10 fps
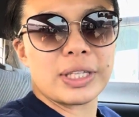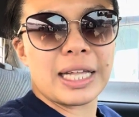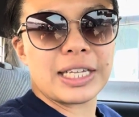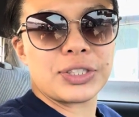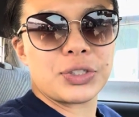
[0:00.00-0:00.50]

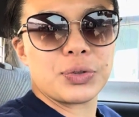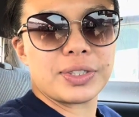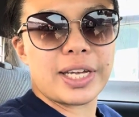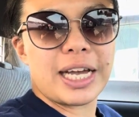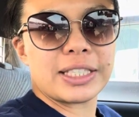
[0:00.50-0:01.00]
Last
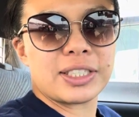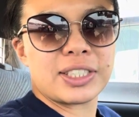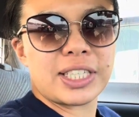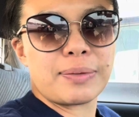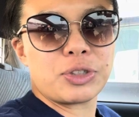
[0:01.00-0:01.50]
Tuesday, I did the
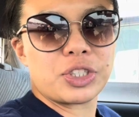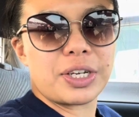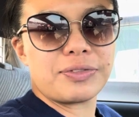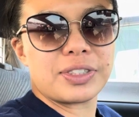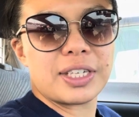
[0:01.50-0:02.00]
same
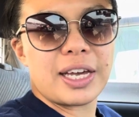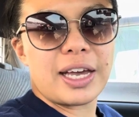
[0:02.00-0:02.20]
shift